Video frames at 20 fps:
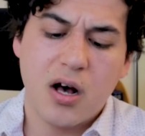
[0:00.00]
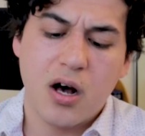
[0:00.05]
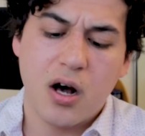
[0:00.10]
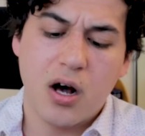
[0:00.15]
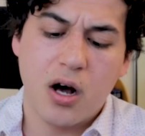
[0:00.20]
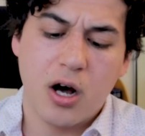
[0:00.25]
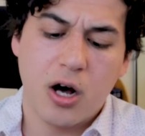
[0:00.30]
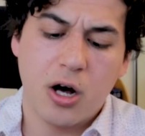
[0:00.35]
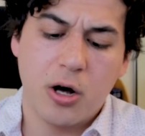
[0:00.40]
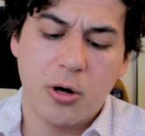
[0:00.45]

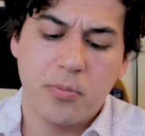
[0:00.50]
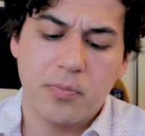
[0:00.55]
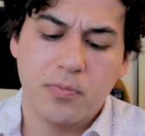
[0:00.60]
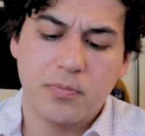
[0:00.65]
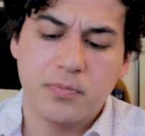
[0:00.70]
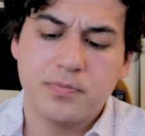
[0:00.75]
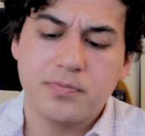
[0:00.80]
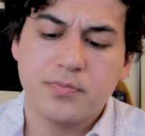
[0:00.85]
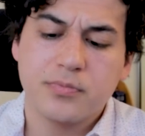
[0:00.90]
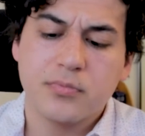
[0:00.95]

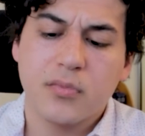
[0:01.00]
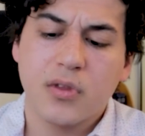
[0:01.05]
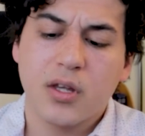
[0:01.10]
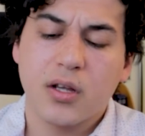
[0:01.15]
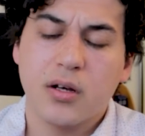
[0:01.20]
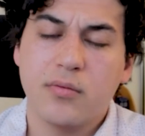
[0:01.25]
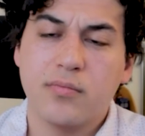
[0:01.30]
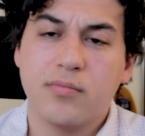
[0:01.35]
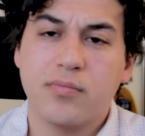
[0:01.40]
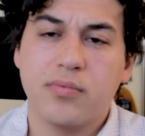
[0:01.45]

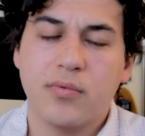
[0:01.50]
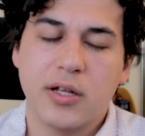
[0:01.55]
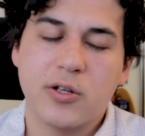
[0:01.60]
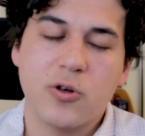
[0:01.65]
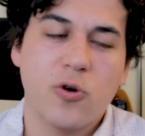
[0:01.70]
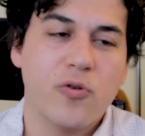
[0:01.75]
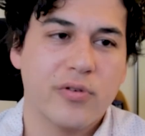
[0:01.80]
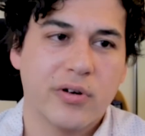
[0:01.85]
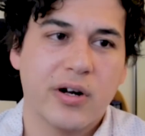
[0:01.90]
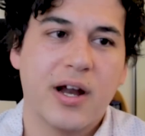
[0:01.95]
That's
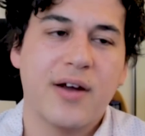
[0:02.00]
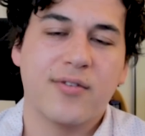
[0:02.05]
over